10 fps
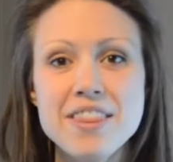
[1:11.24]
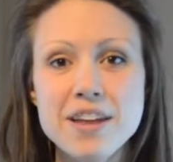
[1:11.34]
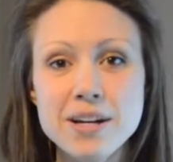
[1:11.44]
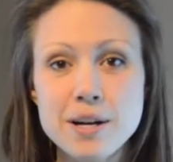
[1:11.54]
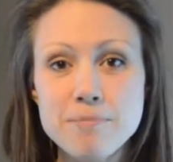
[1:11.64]

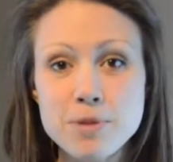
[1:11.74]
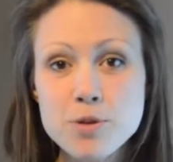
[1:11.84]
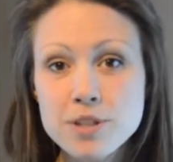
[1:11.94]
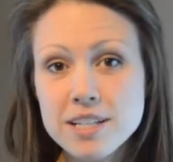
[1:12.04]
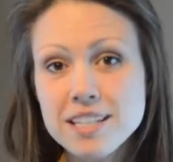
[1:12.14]
The
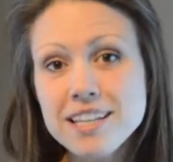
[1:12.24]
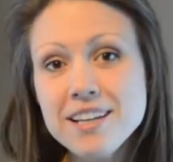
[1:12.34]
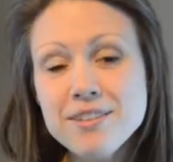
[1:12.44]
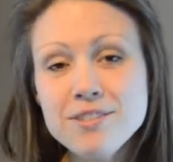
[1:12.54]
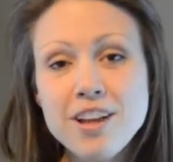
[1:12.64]

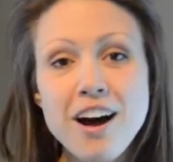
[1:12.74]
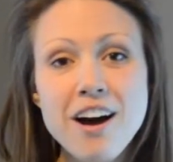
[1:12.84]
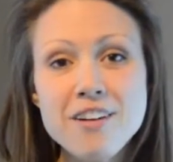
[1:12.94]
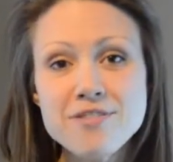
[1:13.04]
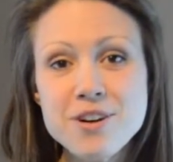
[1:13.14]
commutative
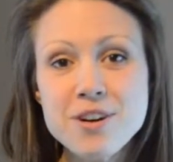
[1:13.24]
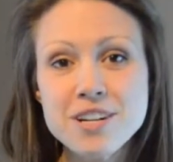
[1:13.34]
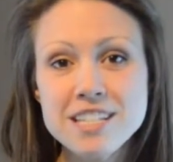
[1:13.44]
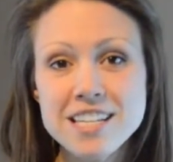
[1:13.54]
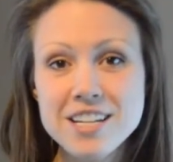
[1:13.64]
law for
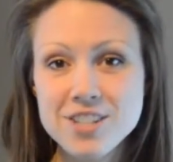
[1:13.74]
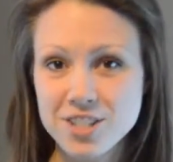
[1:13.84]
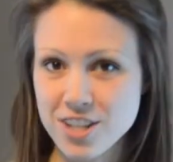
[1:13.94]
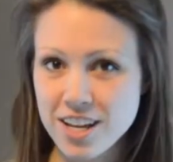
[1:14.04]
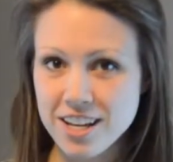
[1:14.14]

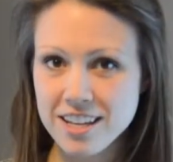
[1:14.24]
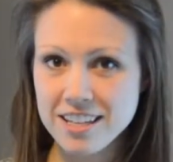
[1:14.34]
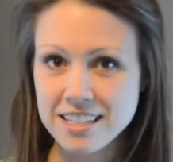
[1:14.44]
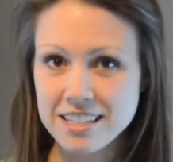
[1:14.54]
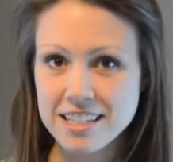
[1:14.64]

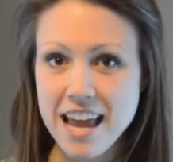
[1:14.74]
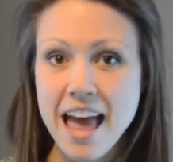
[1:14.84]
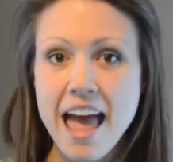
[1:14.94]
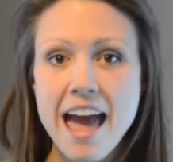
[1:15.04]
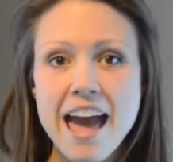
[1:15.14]
addition.
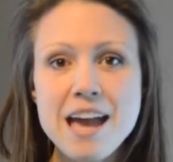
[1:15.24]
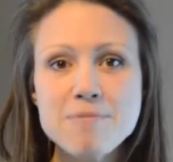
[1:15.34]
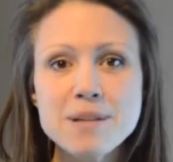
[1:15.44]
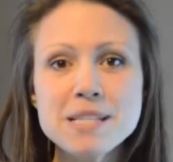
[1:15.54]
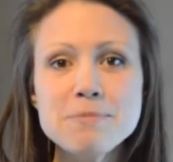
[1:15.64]
A
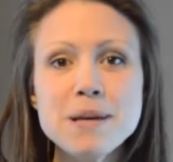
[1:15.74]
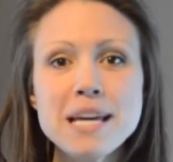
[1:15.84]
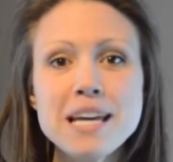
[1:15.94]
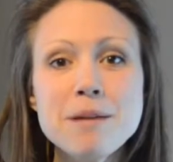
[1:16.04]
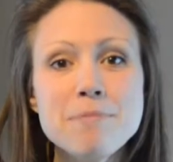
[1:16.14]
plus
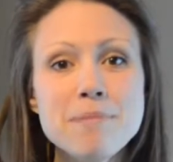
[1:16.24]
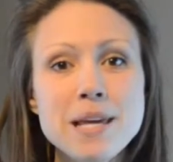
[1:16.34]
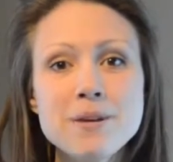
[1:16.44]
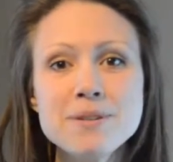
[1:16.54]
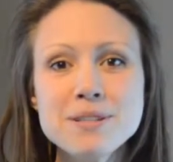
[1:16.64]
B
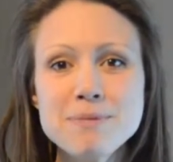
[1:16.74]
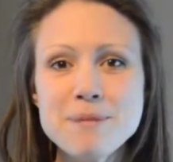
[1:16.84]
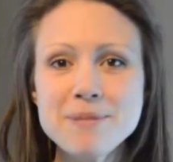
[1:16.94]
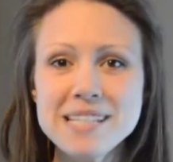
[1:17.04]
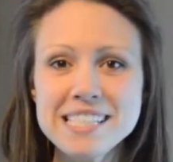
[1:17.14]
equals
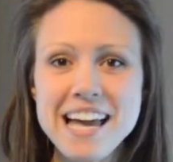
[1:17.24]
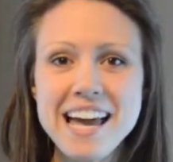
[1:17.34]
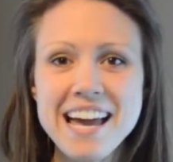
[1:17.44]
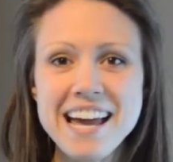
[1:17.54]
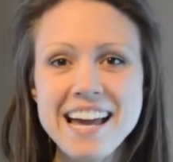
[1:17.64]
B plus
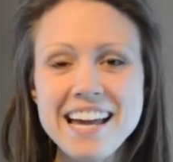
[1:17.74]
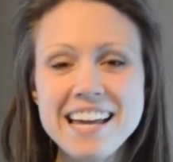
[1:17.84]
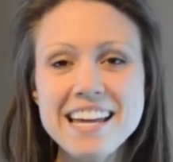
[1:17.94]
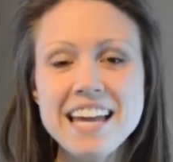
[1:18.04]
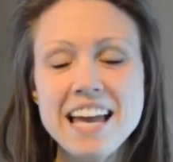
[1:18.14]

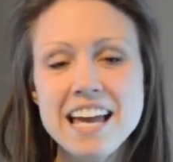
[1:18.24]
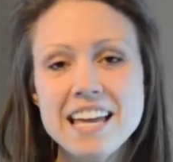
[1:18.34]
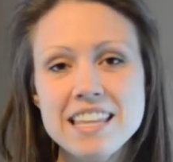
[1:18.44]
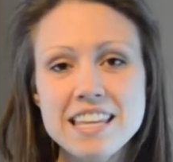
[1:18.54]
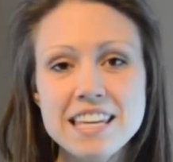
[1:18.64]
A.
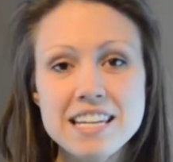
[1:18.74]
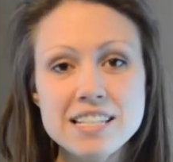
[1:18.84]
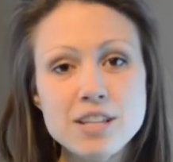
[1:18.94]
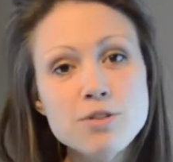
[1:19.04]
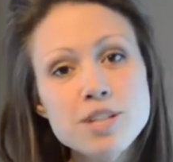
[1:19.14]
The
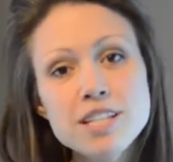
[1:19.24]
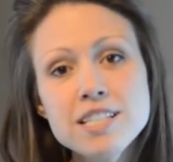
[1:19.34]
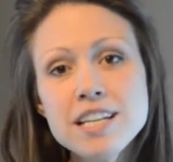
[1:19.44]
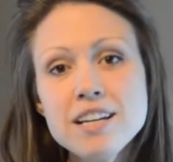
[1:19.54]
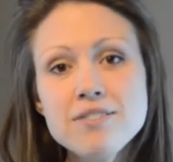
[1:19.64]

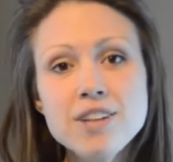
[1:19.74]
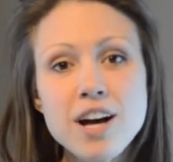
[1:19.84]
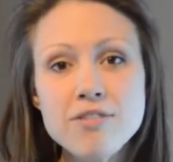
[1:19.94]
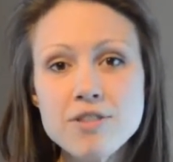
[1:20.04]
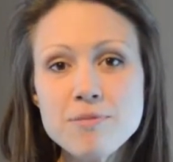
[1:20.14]
associative
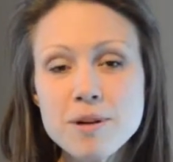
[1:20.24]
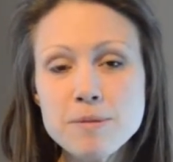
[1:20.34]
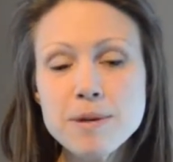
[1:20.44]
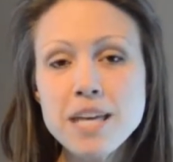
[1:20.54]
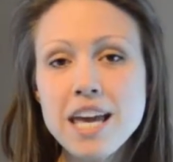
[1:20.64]
law for
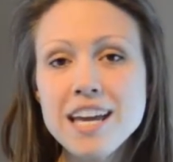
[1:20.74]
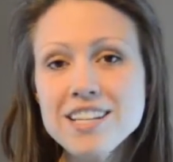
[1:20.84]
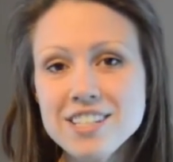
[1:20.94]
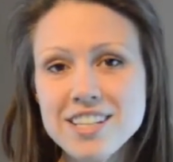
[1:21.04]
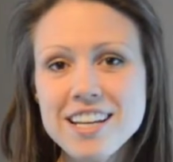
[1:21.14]

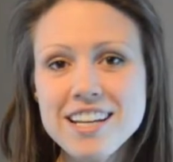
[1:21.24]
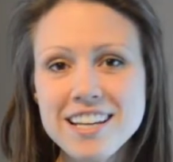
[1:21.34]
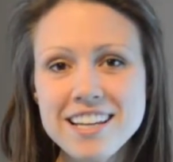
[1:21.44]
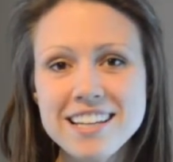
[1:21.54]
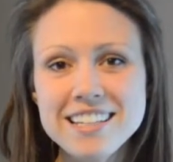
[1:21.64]

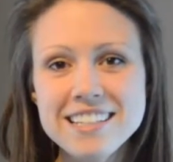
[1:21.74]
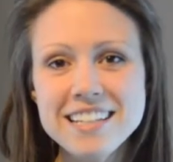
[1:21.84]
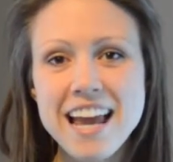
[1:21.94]
multiplication.